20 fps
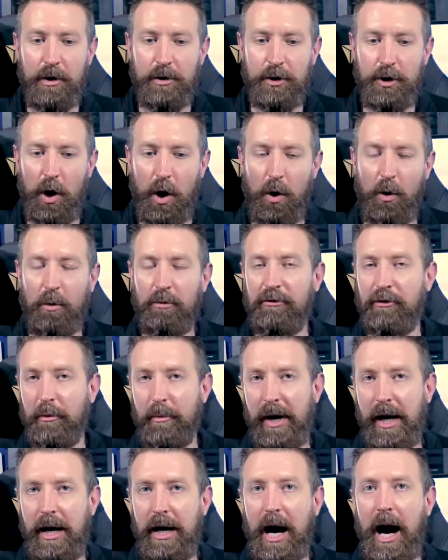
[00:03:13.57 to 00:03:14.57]
So for
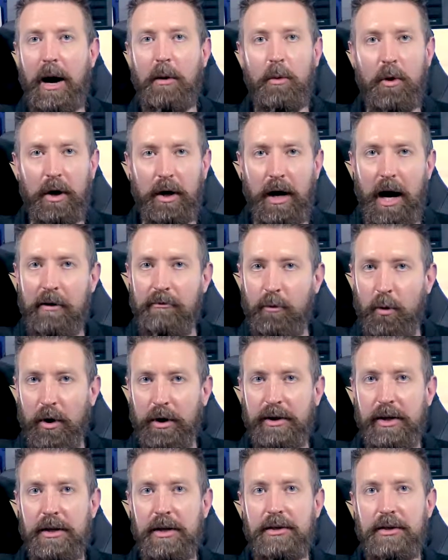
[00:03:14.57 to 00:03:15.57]
me, I've
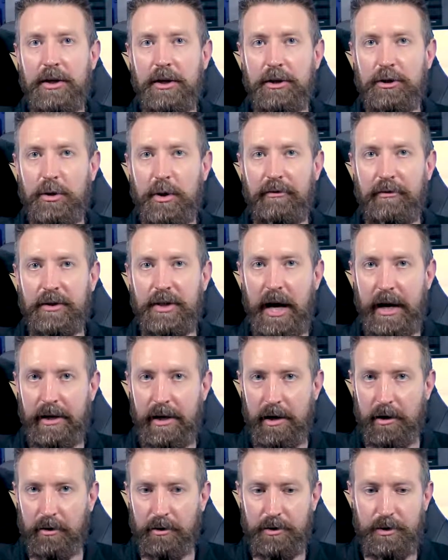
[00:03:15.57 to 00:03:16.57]
worked in this industry for
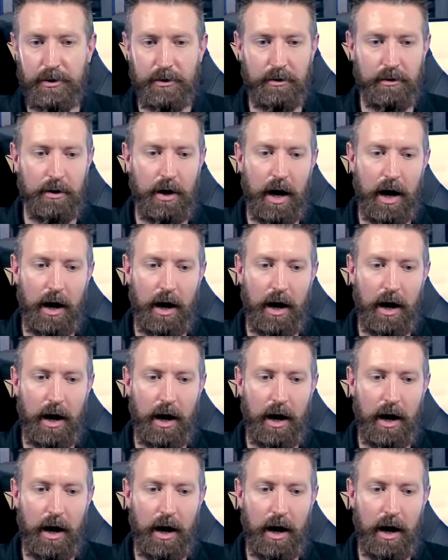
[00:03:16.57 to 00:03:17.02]
10 years.